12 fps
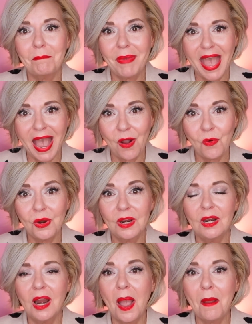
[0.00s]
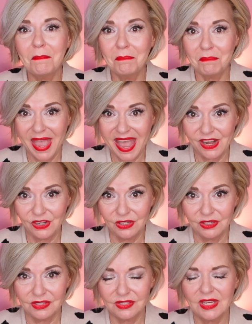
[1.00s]
power
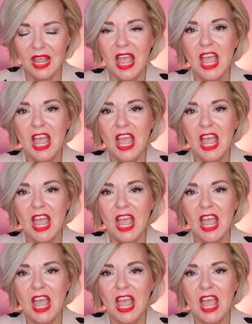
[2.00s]
matters.